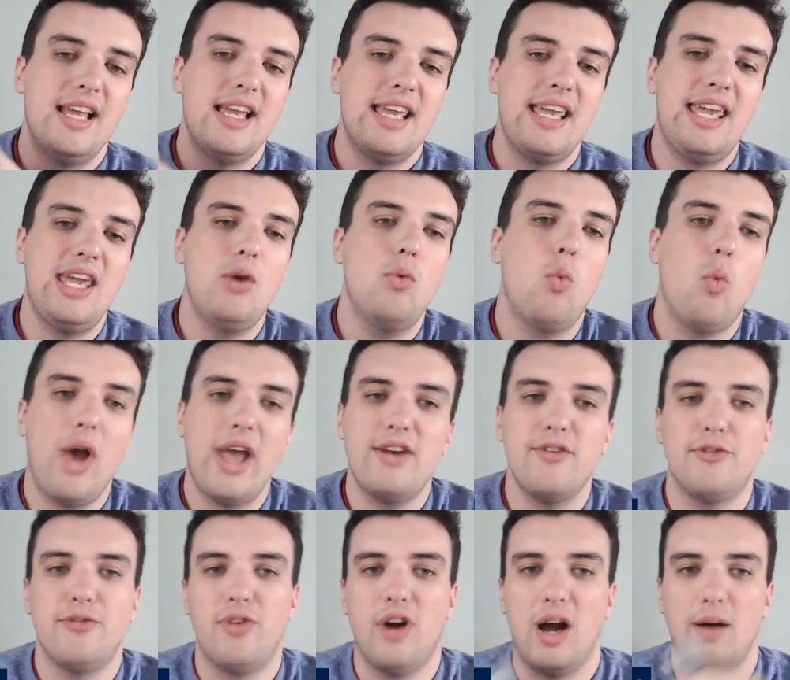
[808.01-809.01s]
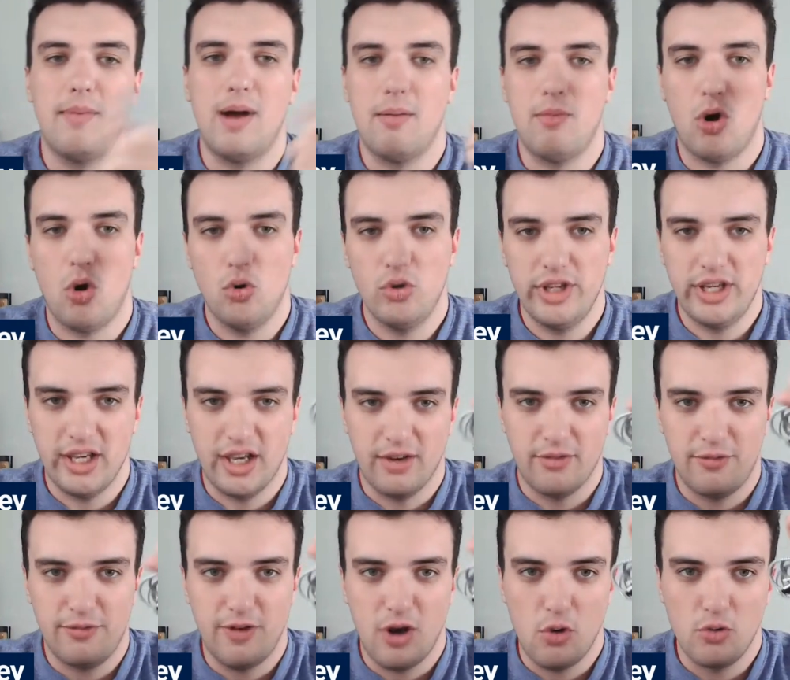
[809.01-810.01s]
He went from, I'm holding a
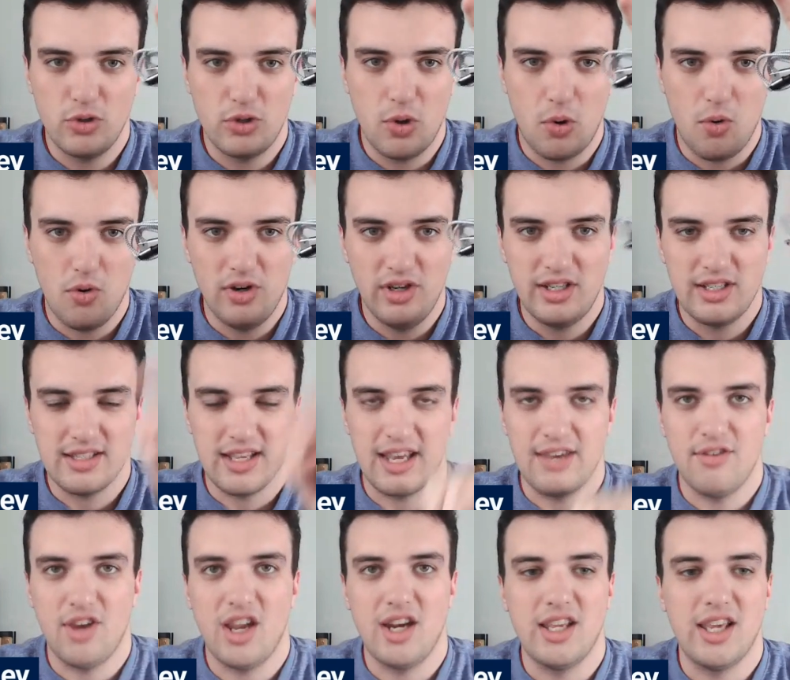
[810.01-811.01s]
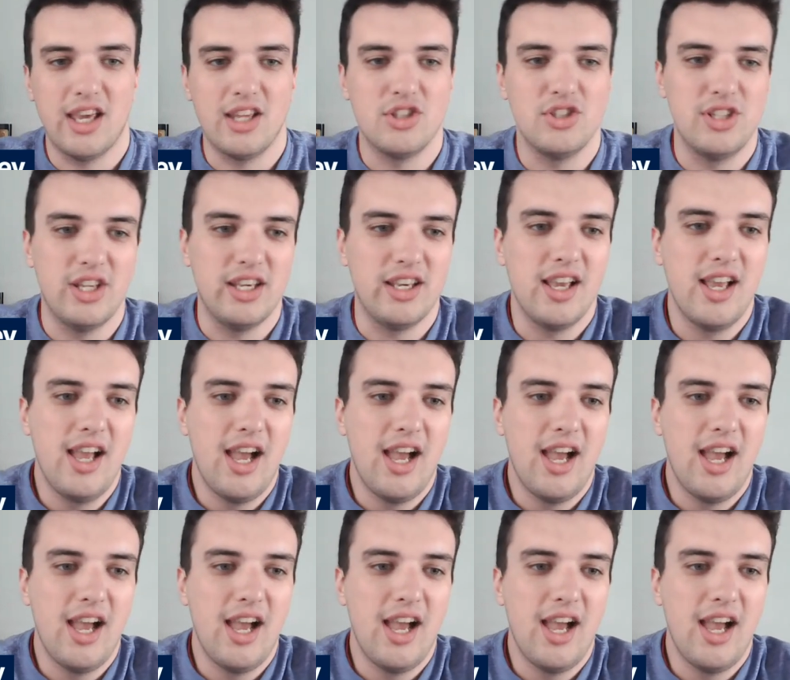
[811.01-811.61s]
phone cord because I have ADHD.